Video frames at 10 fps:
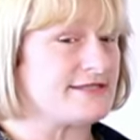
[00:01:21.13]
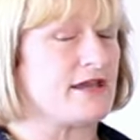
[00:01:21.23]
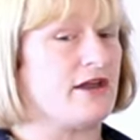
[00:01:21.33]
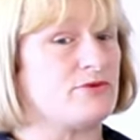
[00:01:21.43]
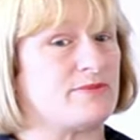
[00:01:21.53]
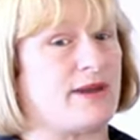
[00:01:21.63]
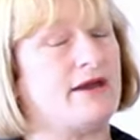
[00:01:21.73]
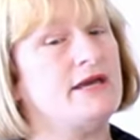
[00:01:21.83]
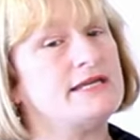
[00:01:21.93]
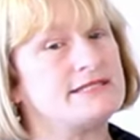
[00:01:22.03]
So it was
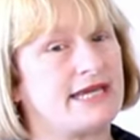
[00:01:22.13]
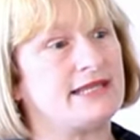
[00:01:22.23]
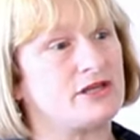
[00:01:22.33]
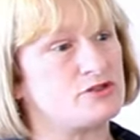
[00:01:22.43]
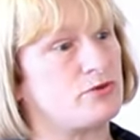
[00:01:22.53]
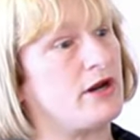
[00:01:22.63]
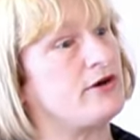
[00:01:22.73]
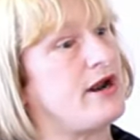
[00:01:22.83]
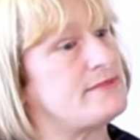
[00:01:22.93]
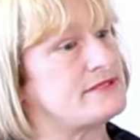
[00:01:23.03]
about taking those
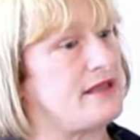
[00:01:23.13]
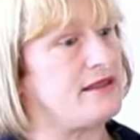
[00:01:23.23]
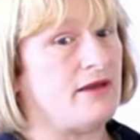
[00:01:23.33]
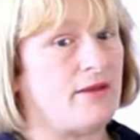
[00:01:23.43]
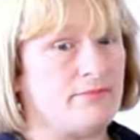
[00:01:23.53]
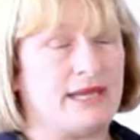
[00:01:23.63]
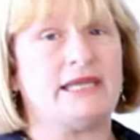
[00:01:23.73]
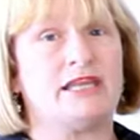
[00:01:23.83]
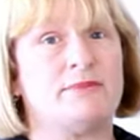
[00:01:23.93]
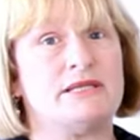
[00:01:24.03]
programs and
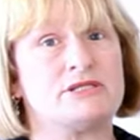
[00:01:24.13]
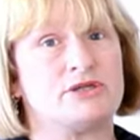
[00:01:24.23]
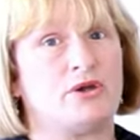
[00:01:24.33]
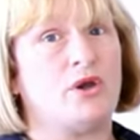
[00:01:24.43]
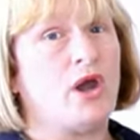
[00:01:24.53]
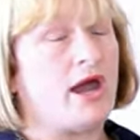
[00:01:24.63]
making them into